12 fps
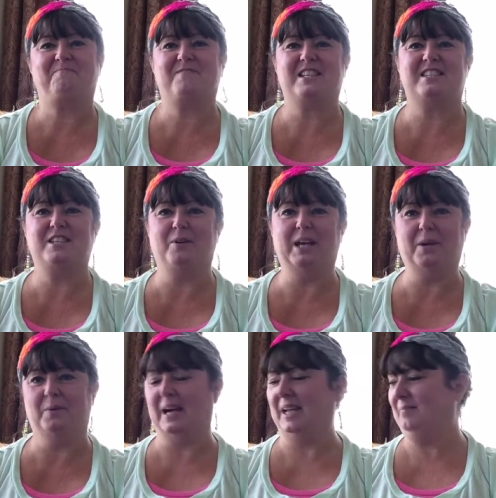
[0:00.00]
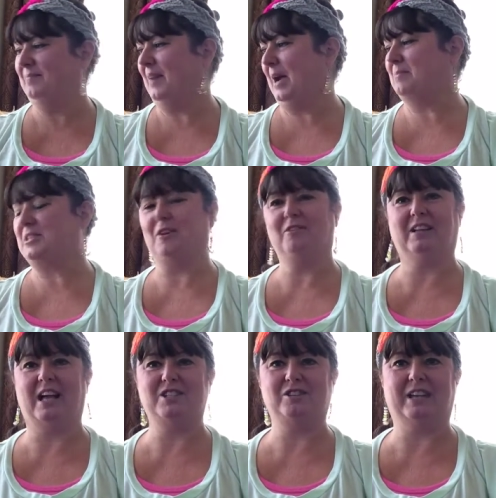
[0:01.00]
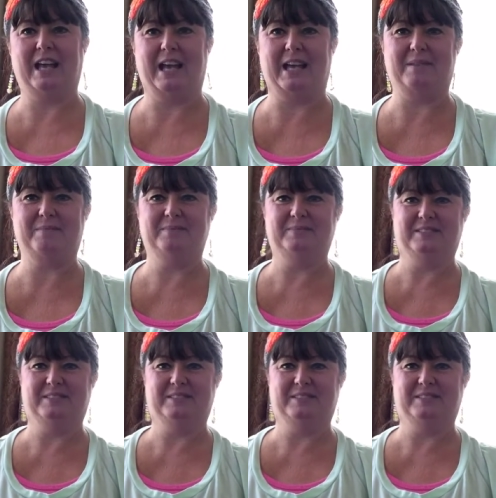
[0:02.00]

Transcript: So anyway, I'm so glad you came